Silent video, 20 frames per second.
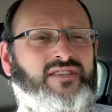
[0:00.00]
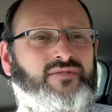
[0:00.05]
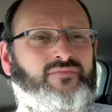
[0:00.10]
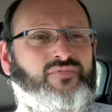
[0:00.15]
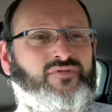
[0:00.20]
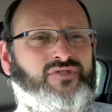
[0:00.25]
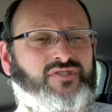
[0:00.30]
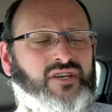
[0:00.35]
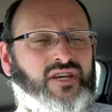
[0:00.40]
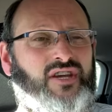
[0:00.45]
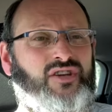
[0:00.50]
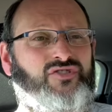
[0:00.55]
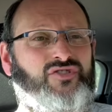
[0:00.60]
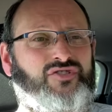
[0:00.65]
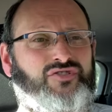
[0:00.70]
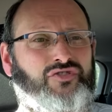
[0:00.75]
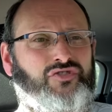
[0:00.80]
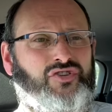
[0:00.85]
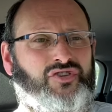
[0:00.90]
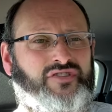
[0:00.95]
and
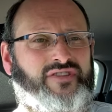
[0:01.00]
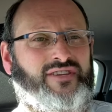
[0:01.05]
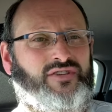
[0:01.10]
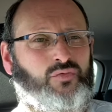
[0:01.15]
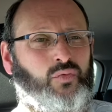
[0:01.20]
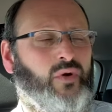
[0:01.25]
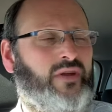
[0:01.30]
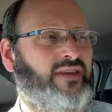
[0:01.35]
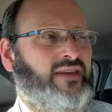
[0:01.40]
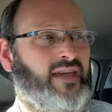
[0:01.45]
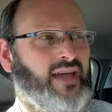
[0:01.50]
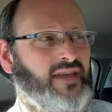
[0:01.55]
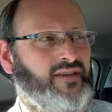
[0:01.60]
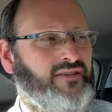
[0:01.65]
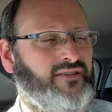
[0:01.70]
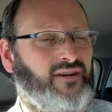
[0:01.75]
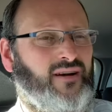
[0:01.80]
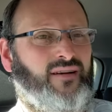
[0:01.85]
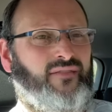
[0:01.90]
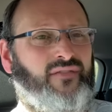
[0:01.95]
procedures, and just this
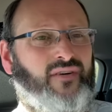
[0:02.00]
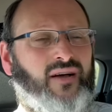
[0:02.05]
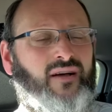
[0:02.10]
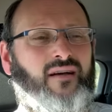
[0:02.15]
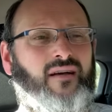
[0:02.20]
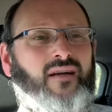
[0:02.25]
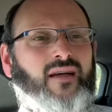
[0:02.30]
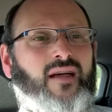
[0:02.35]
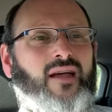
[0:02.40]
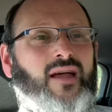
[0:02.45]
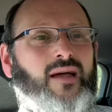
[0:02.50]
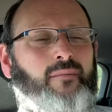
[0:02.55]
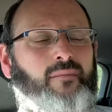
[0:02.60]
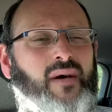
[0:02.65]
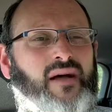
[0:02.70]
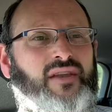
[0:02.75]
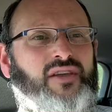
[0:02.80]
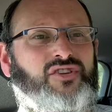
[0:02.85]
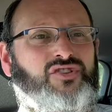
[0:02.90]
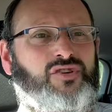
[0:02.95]
weekend I've
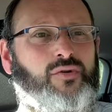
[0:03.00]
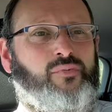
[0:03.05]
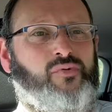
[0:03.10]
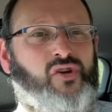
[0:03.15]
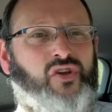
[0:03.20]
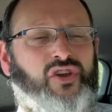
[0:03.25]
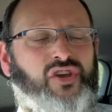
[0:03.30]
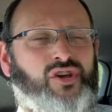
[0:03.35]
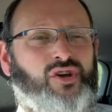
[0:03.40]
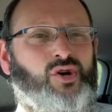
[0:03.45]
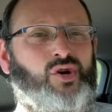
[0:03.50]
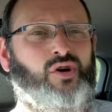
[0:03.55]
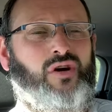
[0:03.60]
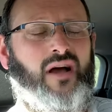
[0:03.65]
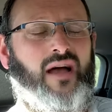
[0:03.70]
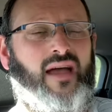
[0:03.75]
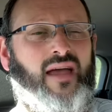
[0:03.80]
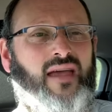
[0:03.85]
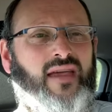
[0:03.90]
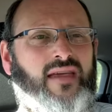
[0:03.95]
managed to
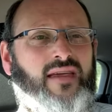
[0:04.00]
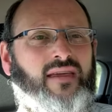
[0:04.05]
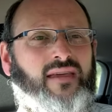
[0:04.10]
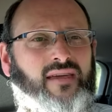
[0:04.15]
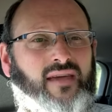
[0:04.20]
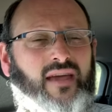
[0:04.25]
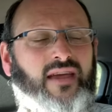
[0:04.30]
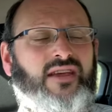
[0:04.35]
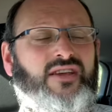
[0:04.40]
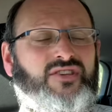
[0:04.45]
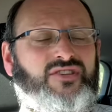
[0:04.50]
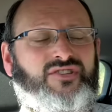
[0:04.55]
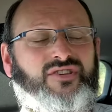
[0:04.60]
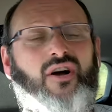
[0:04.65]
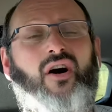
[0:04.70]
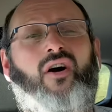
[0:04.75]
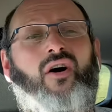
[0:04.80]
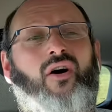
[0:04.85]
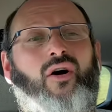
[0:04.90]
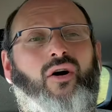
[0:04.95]
procure a case
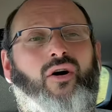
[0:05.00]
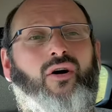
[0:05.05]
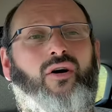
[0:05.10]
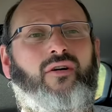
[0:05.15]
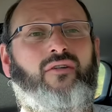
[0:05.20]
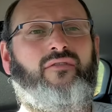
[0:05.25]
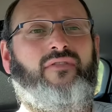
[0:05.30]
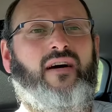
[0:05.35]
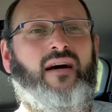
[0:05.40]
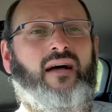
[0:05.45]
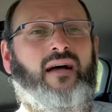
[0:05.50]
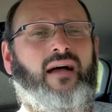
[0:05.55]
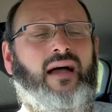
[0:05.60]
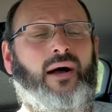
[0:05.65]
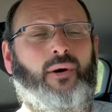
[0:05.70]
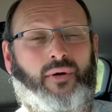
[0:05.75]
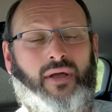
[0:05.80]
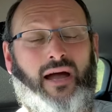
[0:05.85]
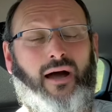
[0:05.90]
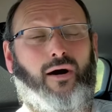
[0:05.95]
of
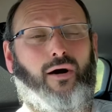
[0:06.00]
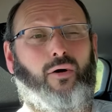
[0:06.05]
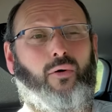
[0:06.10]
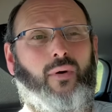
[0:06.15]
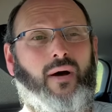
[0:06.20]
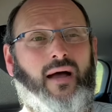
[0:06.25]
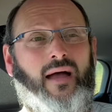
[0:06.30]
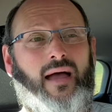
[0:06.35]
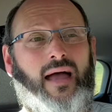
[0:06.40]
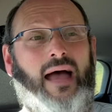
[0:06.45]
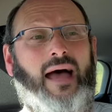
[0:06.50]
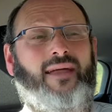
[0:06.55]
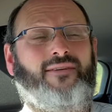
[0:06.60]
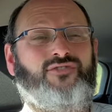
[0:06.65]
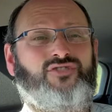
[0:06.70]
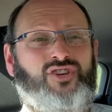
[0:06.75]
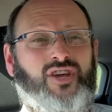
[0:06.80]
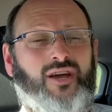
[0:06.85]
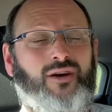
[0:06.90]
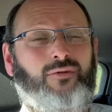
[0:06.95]
alcohol
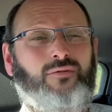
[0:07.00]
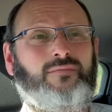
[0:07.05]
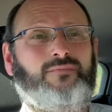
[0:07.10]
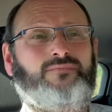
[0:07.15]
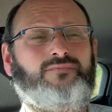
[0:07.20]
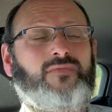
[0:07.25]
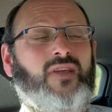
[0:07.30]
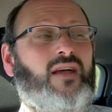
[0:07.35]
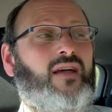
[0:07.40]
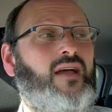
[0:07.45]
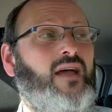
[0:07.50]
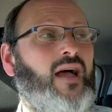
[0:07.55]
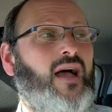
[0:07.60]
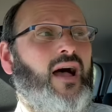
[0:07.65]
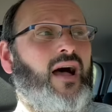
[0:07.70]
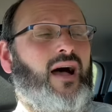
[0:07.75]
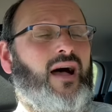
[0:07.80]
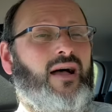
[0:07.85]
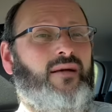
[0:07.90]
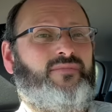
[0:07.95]
hand gel.
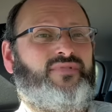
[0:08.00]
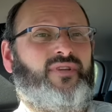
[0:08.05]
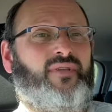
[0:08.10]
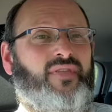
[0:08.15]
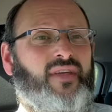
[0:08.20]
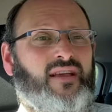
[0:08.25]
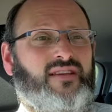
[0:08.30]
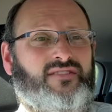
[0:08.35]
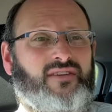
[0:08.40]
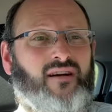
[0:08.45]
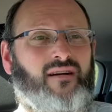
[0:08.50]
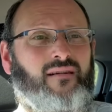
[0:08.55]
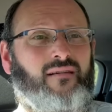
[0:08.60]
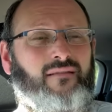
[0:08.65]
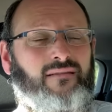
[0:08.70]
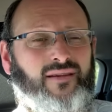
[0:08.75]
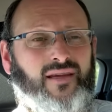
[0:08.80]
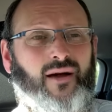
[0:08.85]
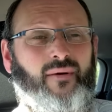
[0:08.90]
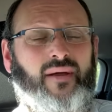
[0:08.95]
So things
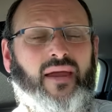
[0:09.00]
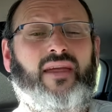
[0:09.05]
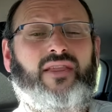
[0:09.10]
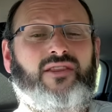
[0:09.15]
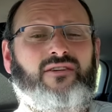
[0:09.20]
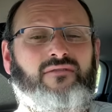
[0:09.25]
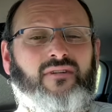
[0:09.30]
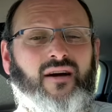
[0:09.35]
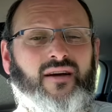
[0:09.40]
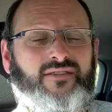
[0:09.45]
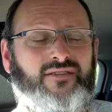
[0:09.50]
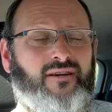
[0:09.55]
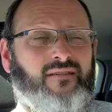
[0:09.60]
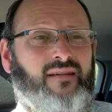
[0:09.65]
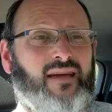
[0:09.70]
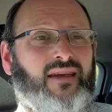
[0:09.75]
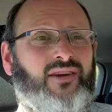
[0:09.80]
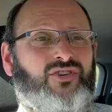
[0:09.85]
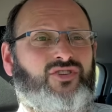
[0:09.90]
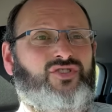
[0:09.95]
are going in the right
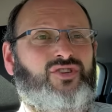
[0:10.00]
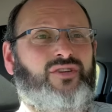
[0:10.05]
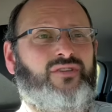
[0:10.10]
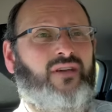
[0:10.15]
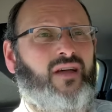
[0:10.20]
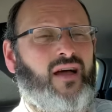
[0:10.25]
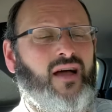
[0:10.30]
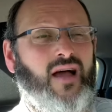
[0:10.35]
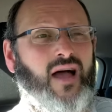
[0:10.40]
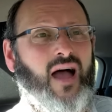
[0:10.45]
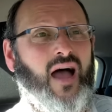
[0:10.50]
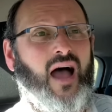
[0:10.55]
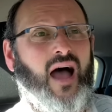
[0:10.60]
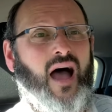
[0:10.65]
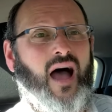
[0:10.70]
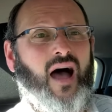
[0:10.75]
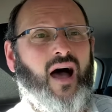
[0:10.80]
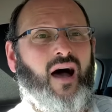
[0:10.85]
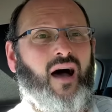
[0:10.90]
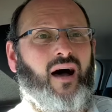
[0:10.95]

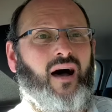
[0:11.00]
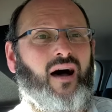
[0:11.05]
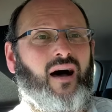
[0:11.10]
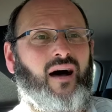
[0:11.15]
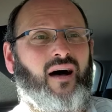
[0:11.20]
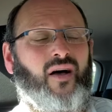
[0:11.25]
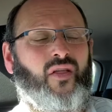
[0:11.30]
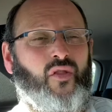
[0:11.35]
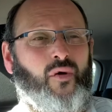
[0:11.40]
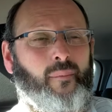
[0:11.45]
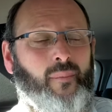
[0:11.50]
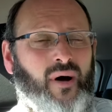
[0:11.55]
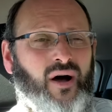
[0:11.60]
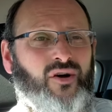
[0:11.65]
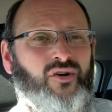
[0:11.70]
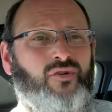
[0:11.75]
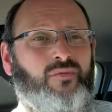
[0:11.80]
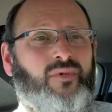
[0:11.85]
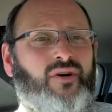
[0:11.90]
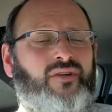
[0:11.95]
direction. At the
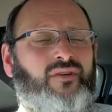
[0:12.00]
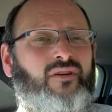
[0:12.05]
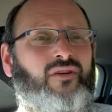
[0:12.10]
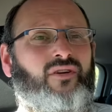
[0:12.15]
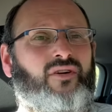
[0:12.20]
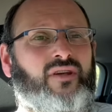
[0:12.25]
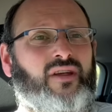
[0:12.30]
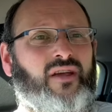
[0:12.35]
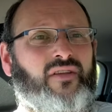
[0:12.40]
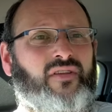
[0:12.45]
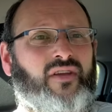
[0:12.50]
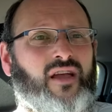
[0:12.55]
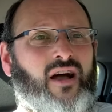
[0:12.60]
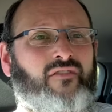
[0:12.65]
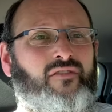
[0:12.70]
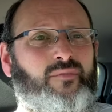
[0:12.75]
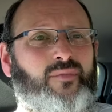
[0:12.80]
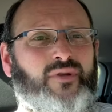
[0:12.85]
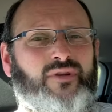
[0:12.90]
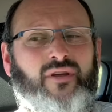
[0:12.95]
moment, looking at the
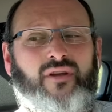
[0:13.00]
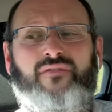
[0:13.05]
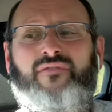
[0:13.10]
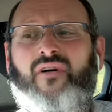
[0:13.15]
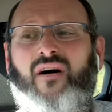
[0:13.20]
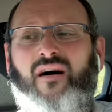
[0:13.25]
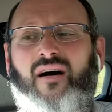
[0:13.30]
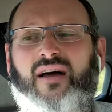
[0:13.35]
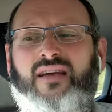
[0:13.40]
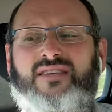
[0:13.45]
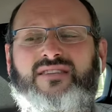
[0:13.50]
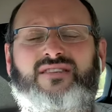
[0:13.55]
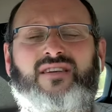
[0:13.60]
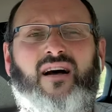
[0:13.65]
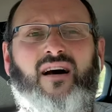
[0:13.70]
government advice,